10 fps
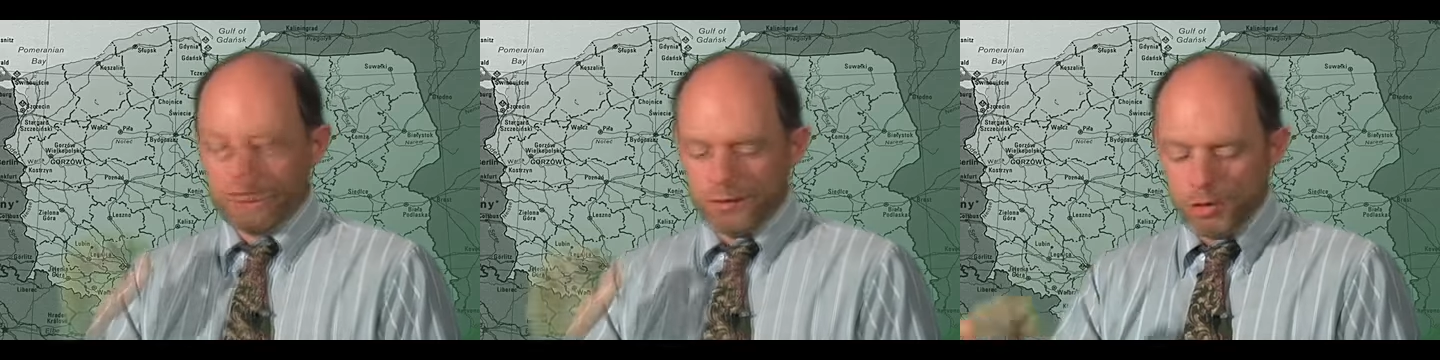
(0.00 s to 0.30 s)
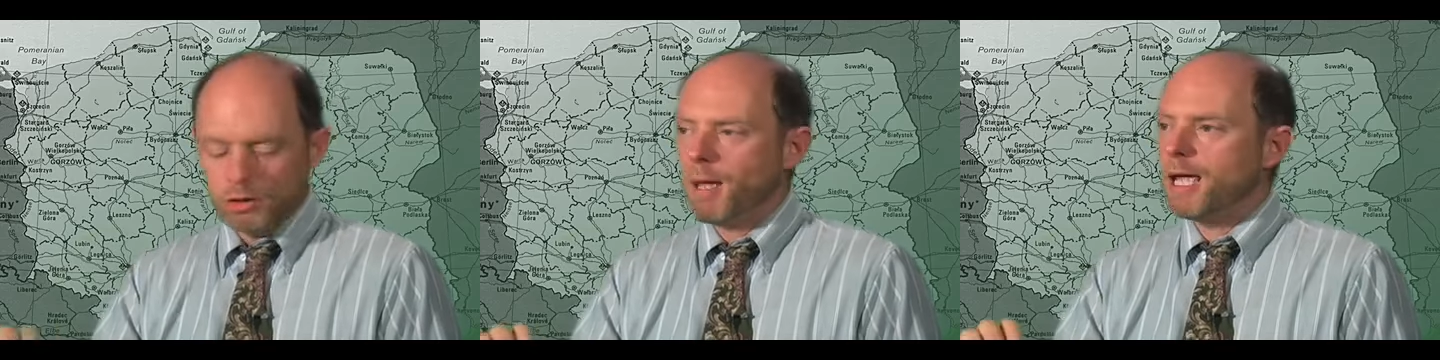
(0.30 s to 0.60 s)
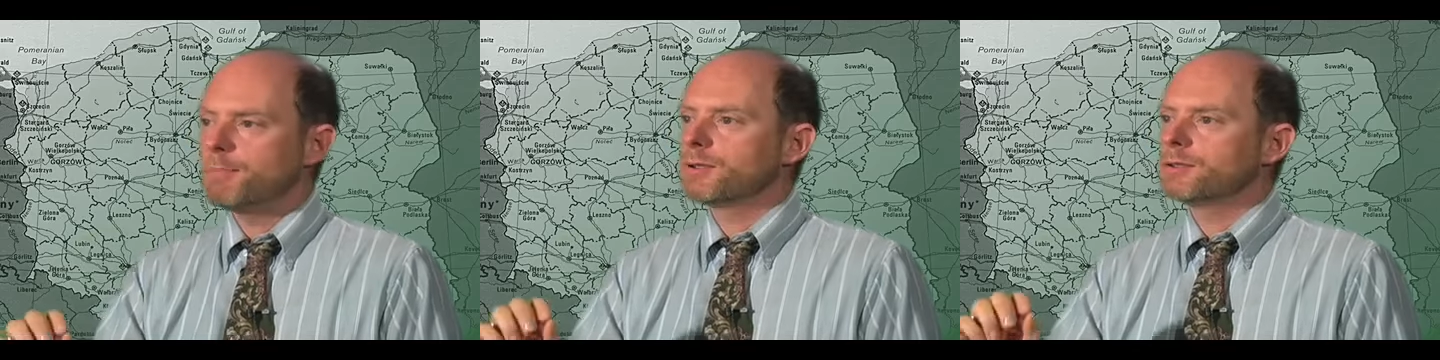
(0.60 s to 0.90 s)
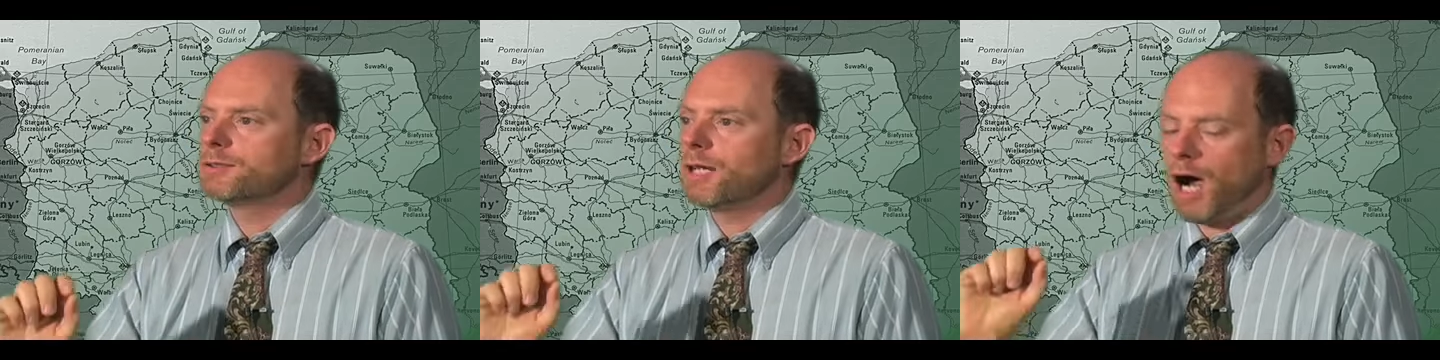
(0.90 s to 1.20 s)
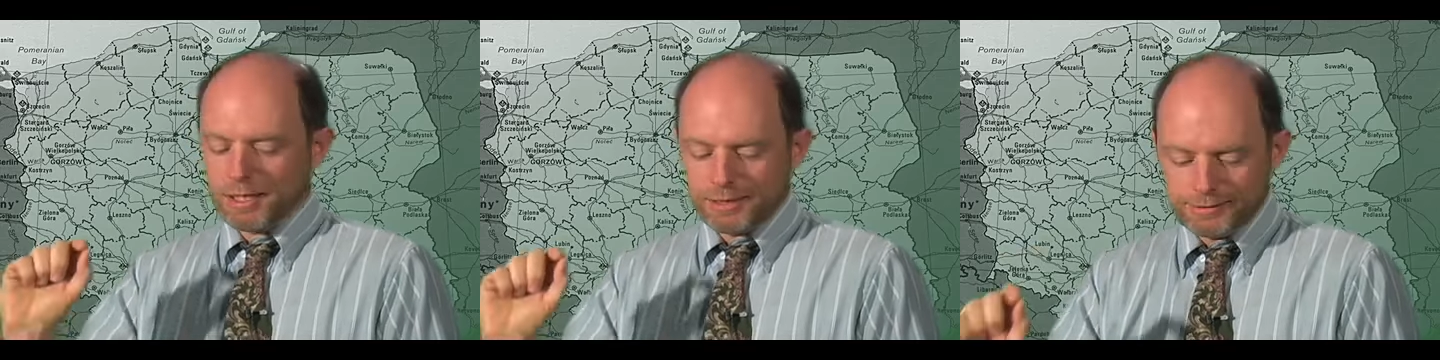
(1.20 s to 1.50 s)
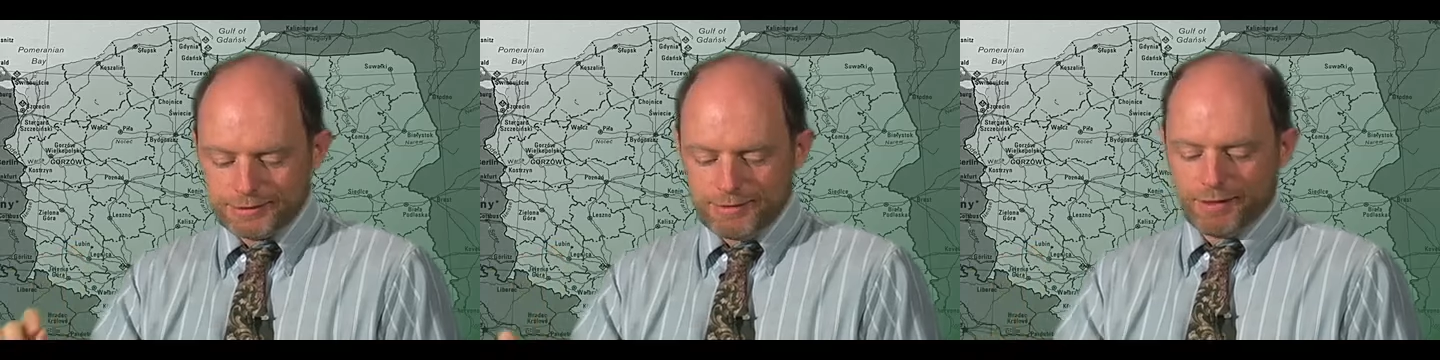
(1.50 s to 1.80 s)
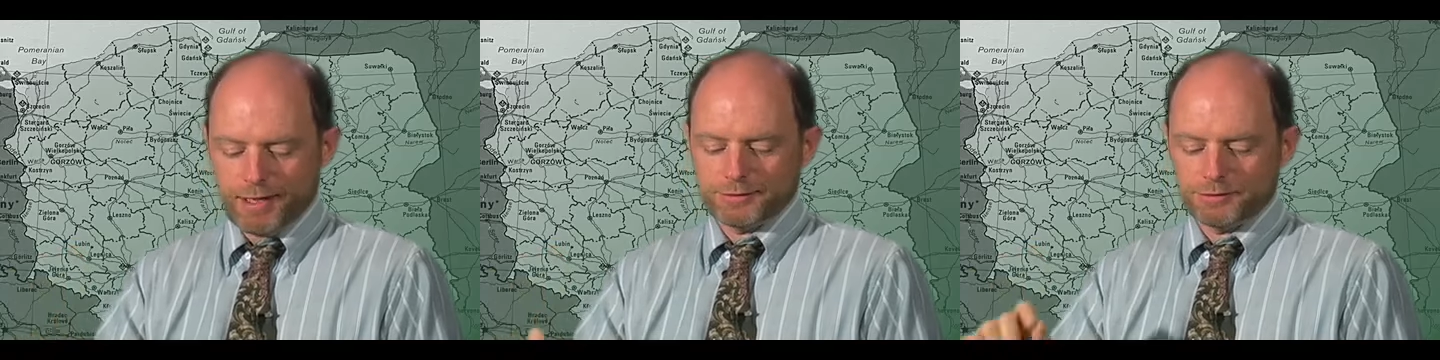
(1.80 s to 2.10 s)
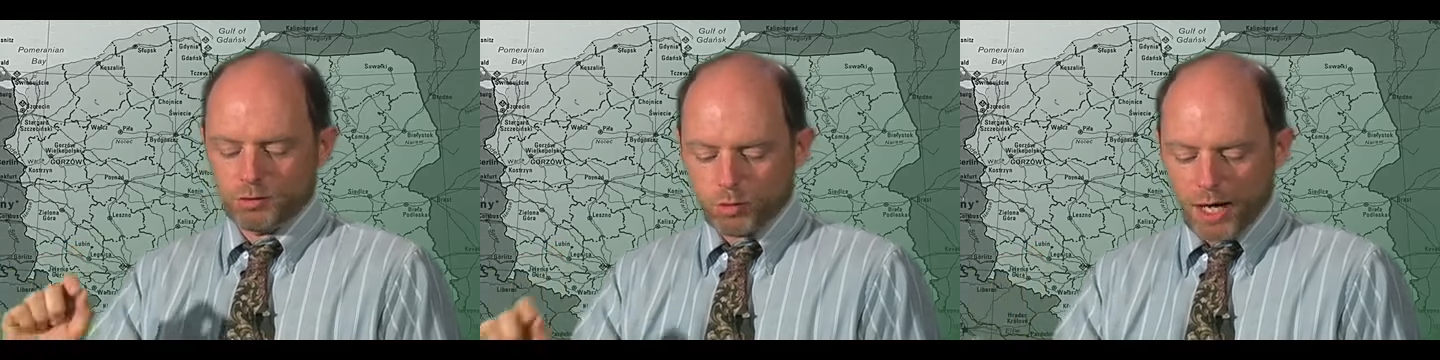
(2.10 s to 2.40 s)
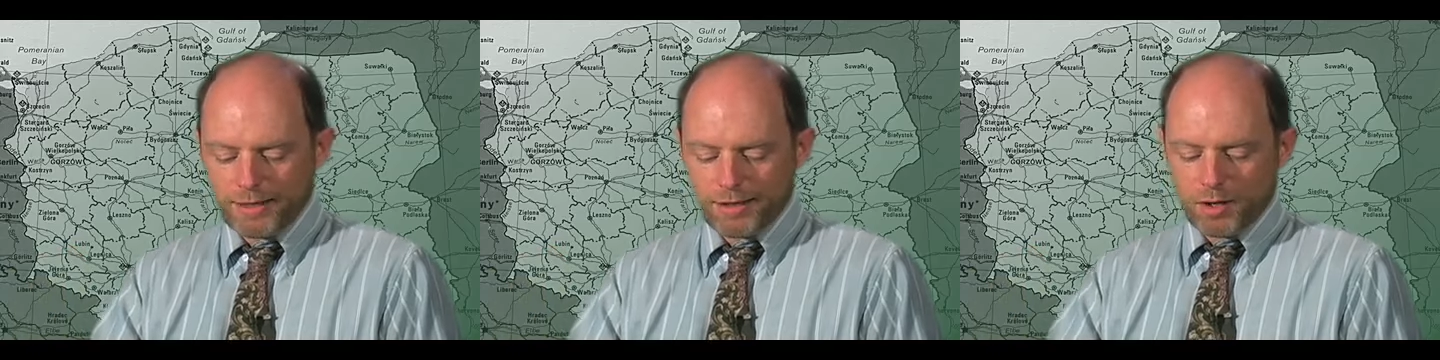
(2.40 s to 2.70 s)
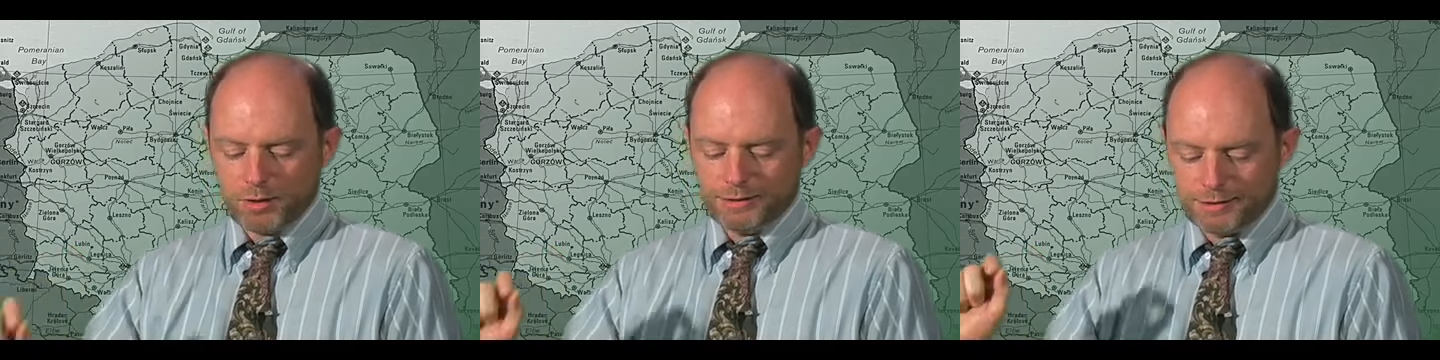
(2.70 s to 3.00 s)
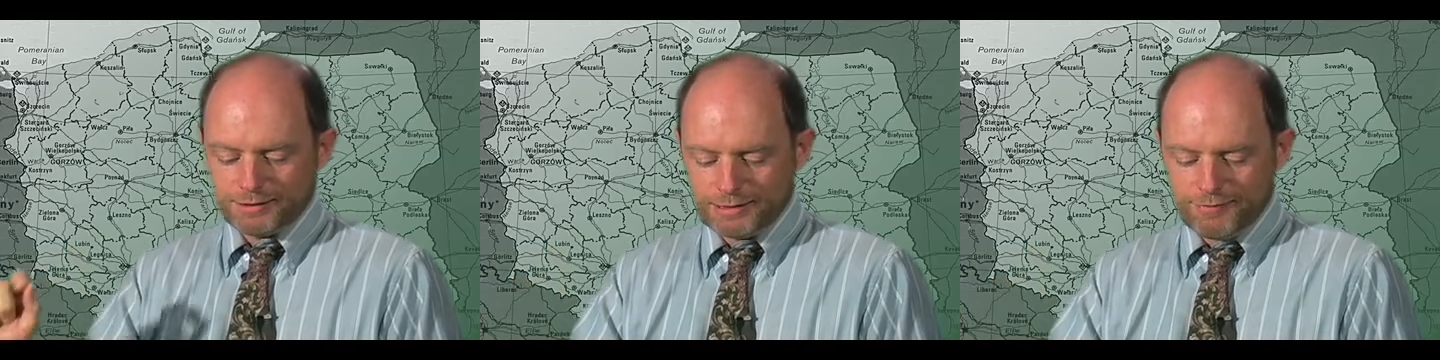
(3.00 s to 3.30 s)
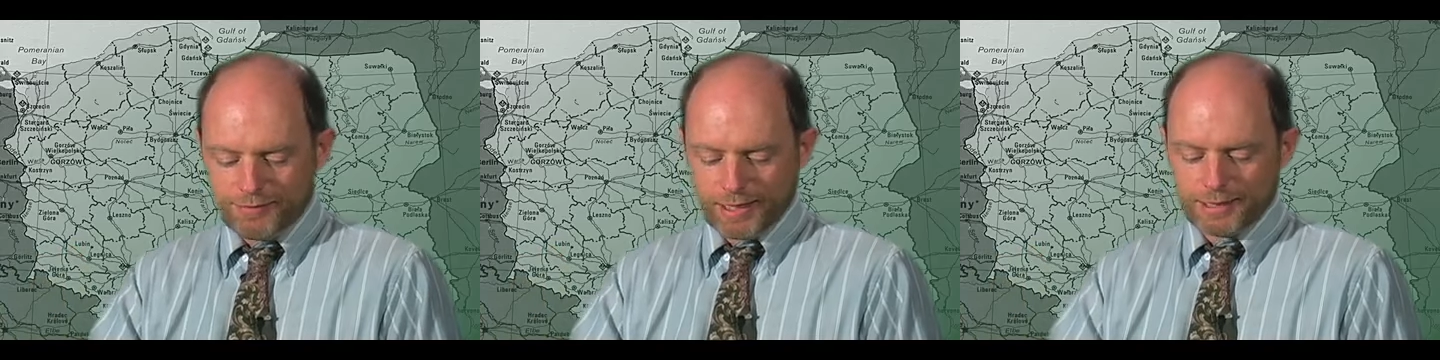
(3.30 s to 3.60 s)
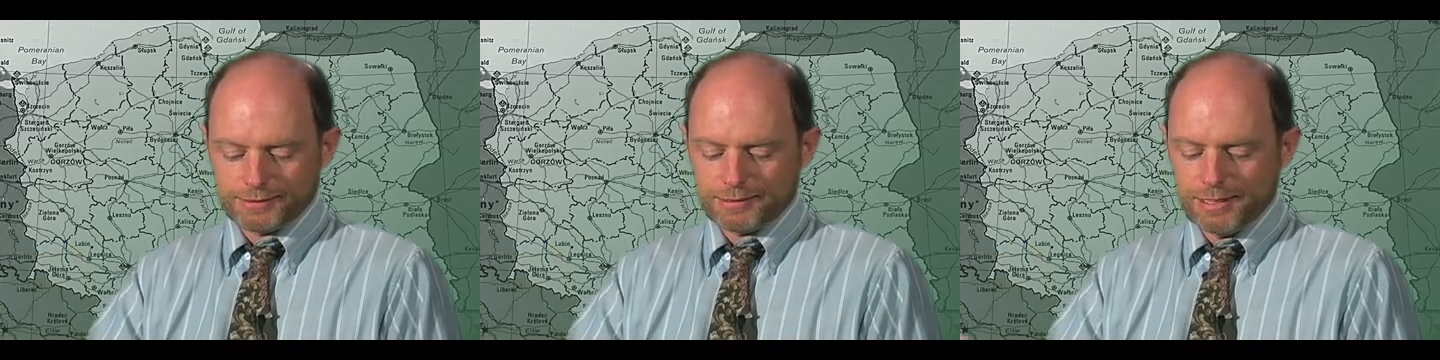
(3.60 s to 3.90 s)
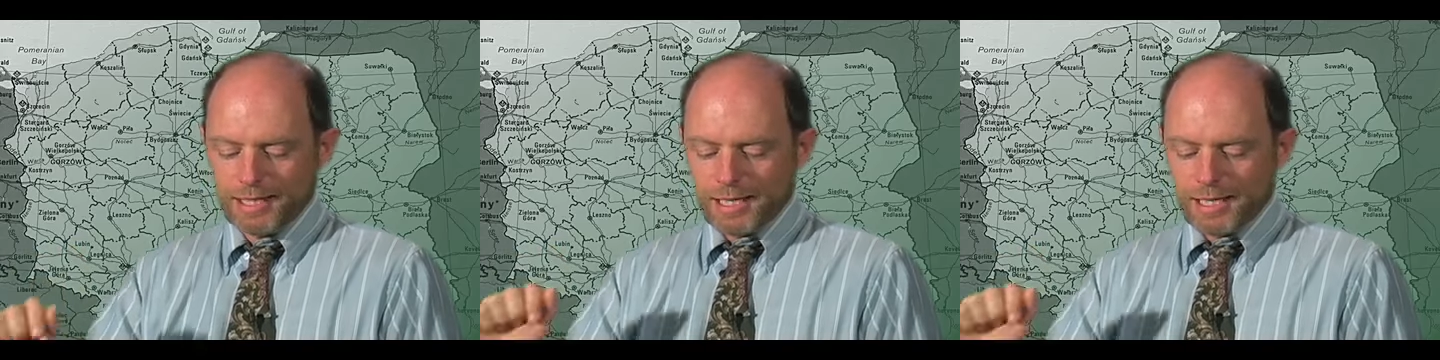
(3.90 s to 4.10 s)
The newspapers are deceiving us. The radio is deceiving us.